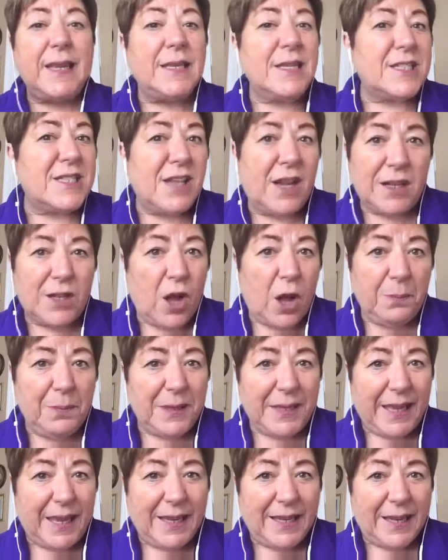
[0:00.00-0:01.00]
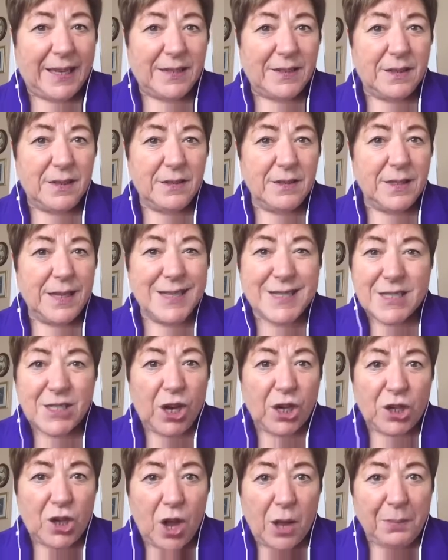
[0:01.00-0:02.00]
it's not complicated. It's
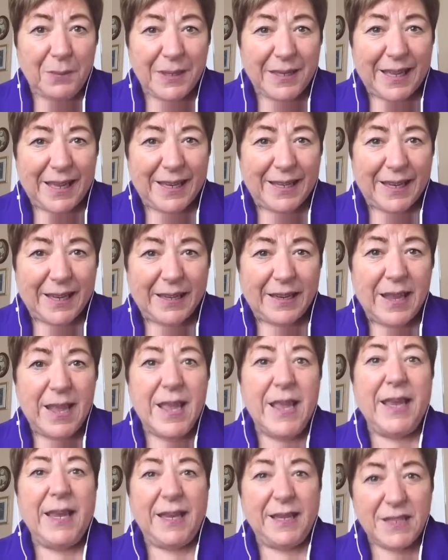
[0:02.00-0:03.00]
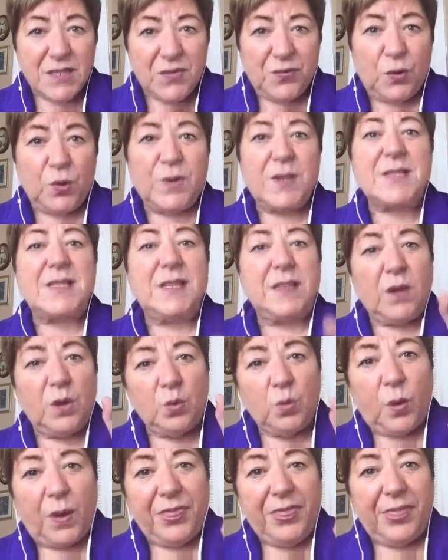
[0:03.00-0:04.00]
not complicated. It is focusing
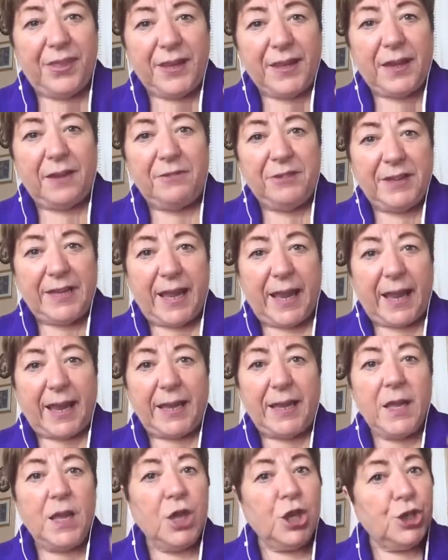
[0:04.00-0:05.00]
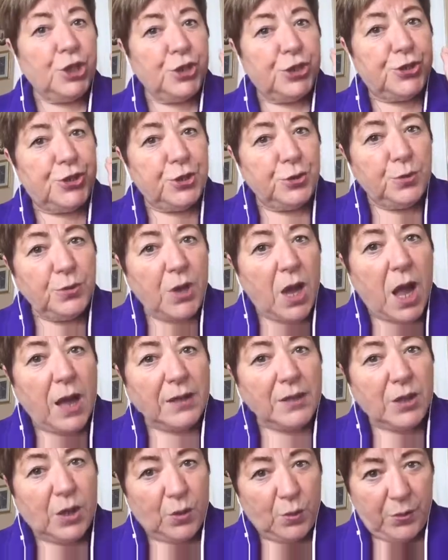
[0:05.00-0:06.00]
on one thing every day. Do
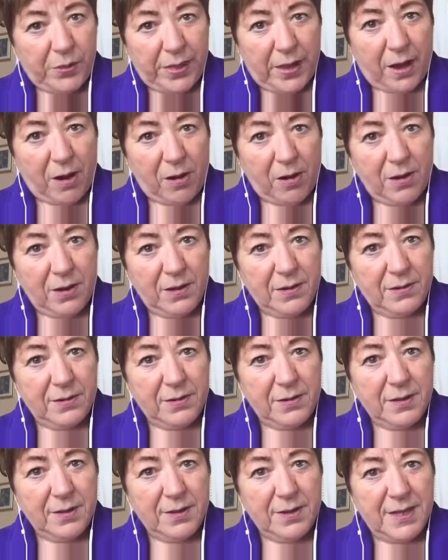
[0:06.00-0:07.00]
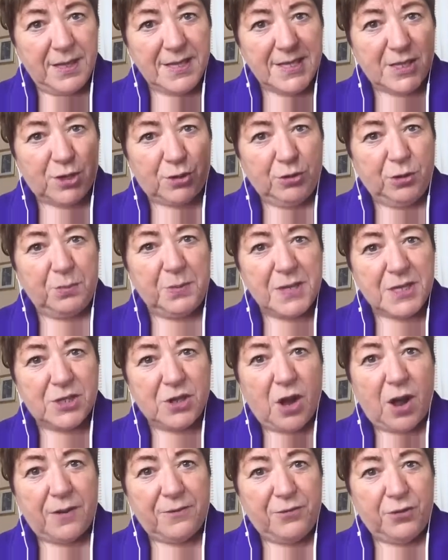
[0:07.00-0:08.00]
not go there. This group is
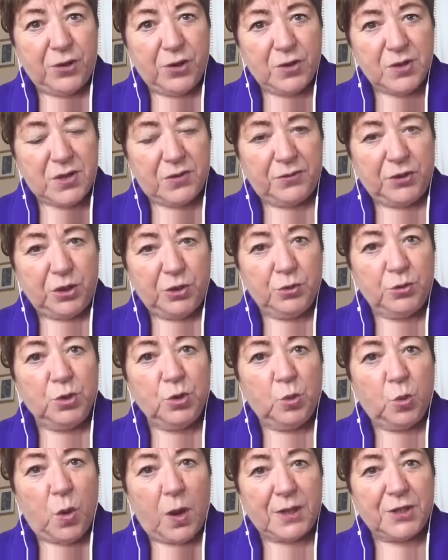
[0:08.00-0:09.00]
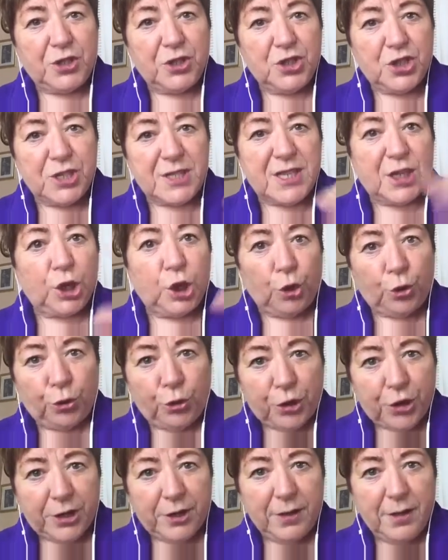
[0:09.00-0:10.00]
not for those of you who want to just lurk